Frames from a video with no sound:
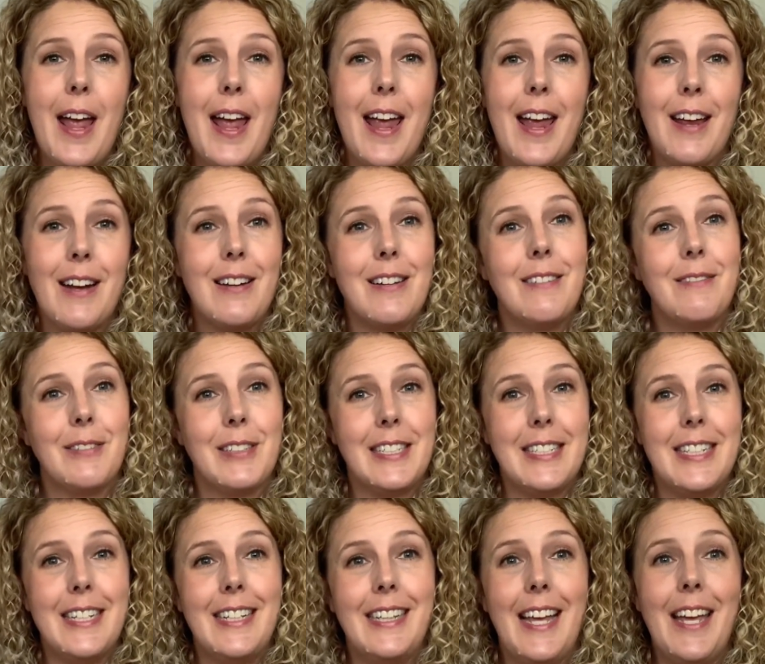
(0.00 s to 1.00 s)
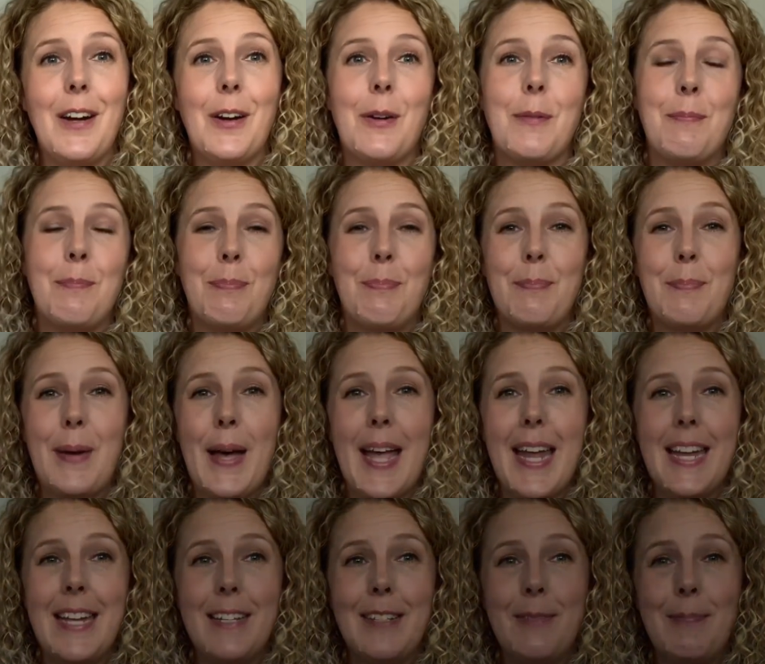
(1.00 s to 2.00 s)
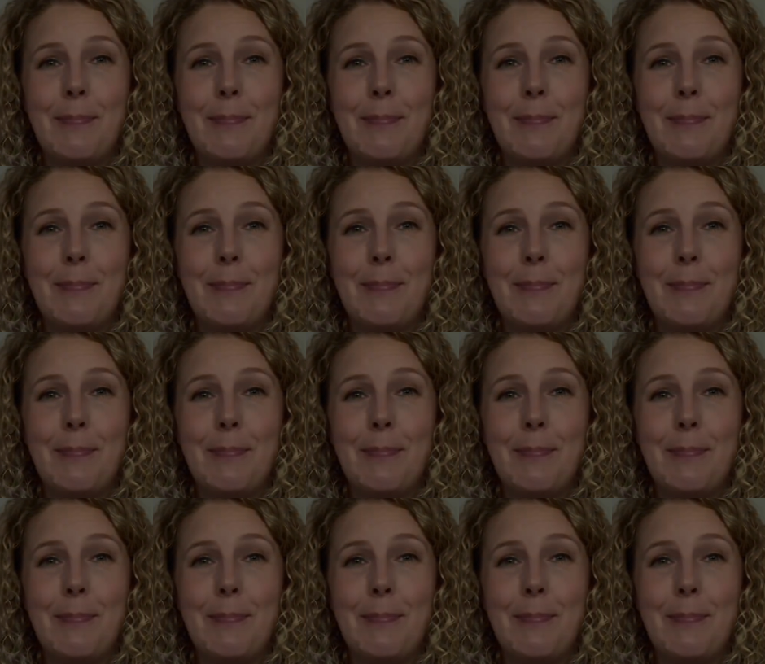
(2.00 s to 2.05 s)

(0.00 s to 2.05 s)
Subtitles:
and we'll see you later. Bye.